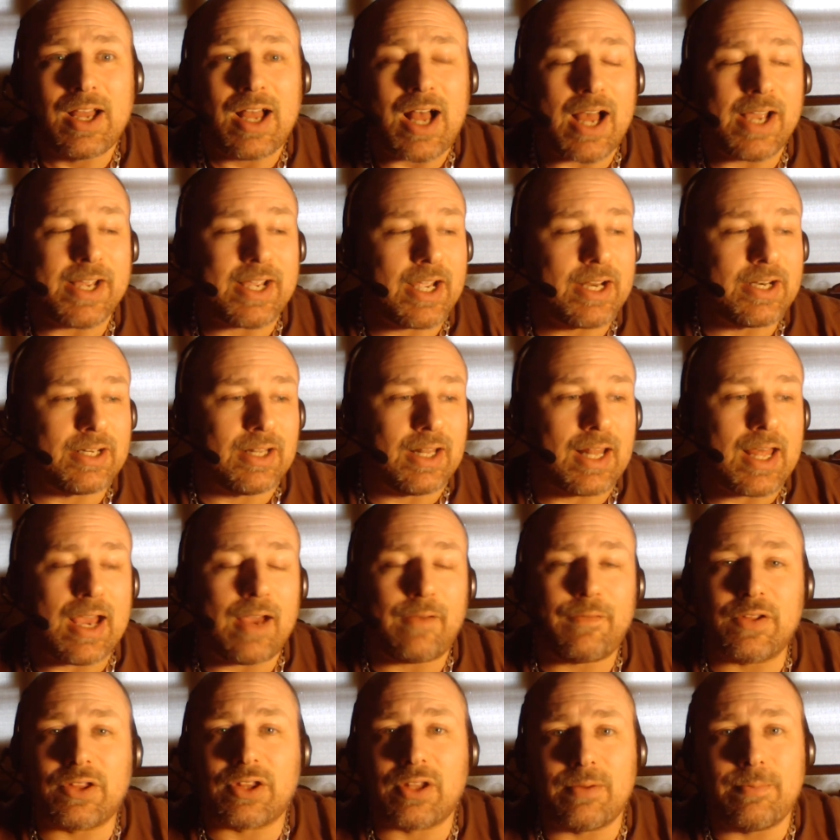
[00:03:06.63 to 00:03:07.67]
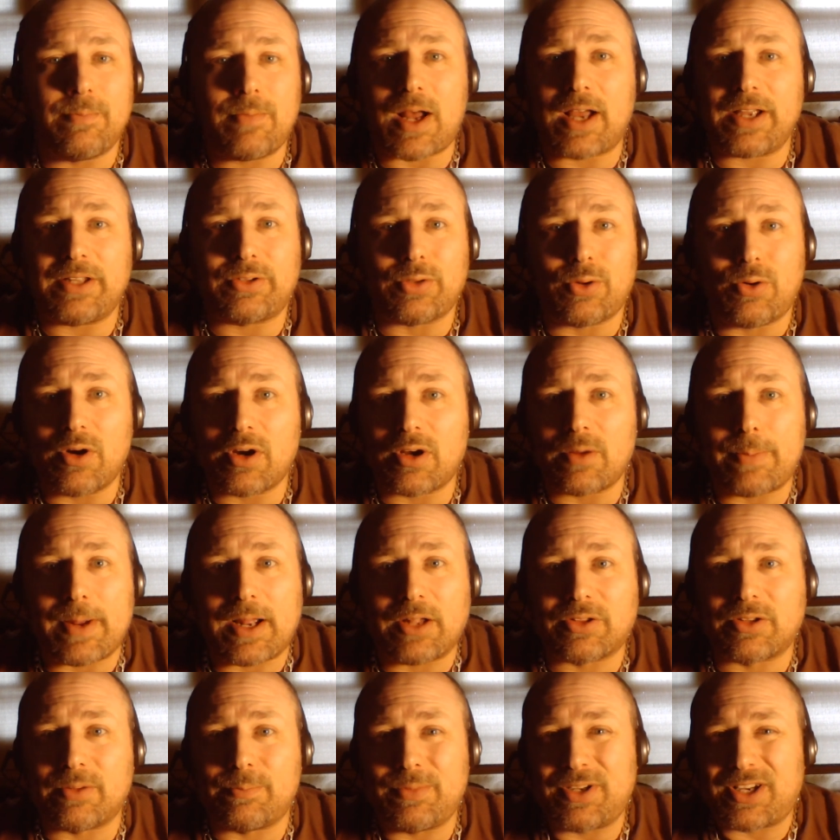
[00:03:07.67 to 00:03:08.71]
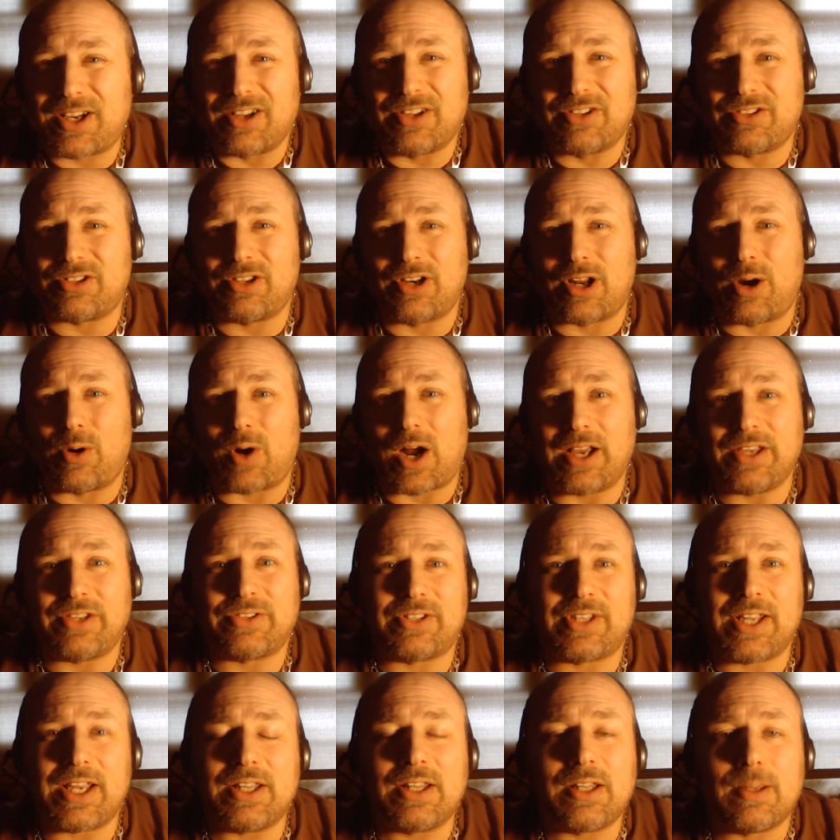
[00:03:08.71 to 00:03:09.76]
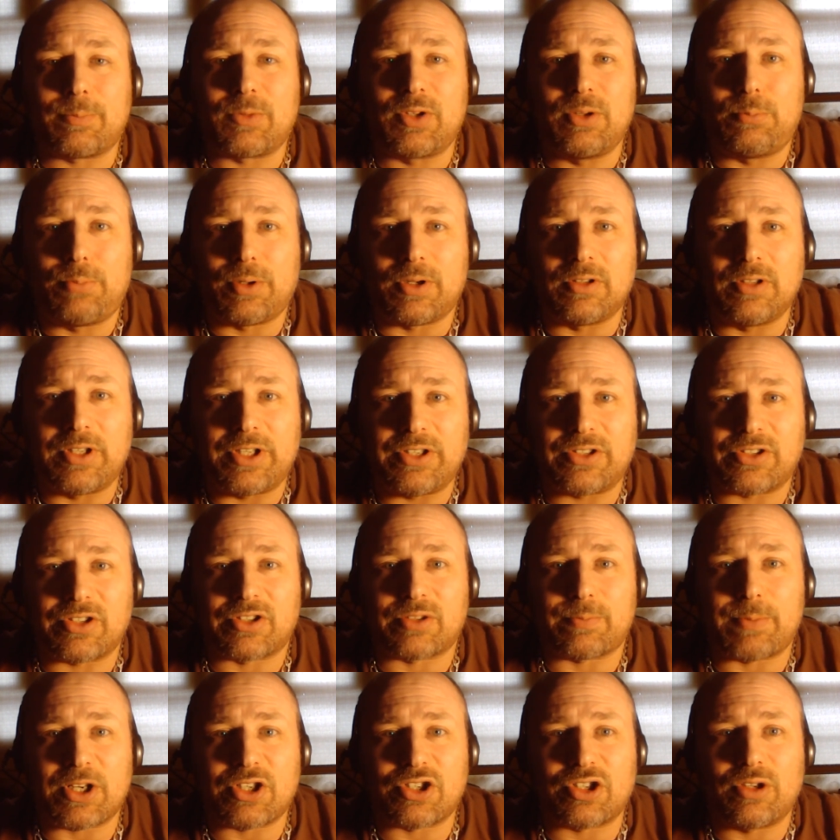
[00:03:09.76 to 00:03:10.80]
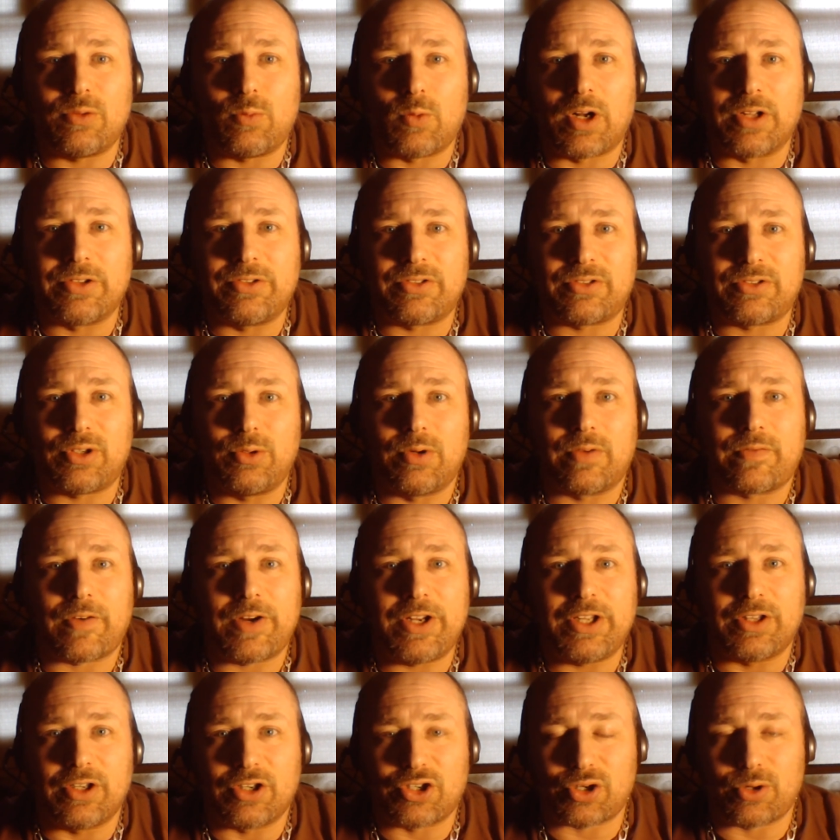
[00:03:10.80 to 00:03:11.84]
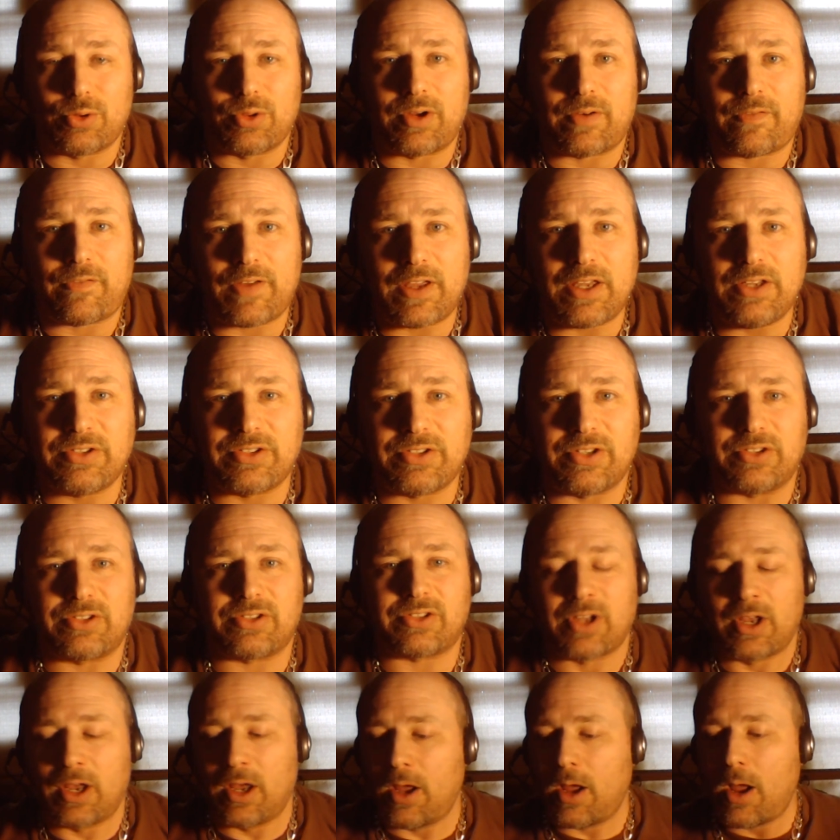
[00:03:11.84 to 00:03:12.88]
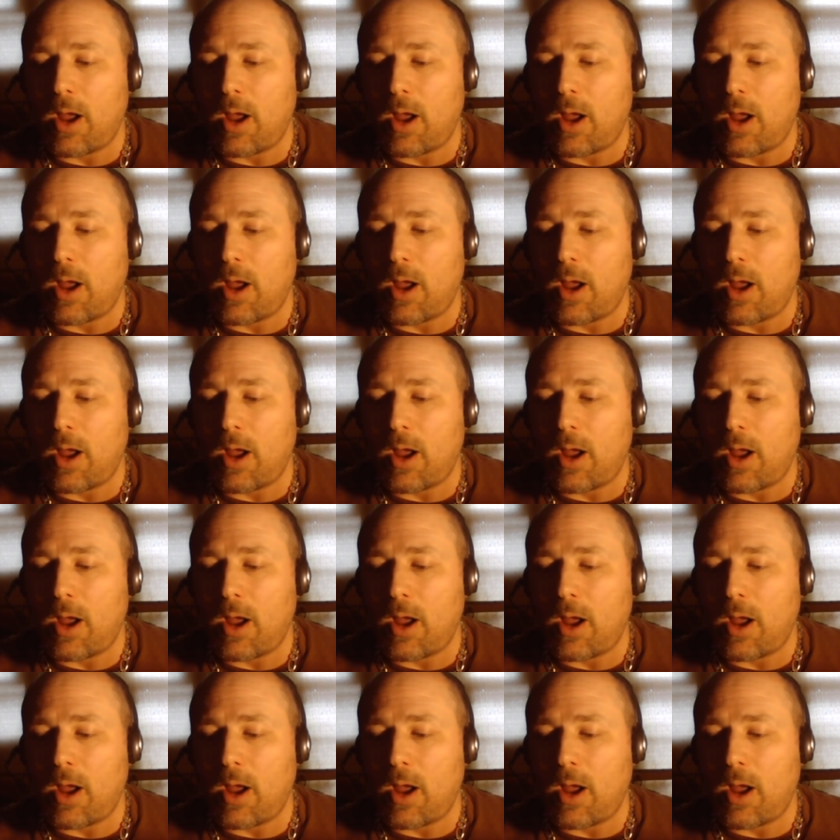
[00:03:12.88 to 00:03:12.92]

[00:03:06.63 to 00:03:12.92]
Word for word: I kind of laugh at them. I talk about them because, you know, I stand up to bullies, especially ones too afraid to show their faces.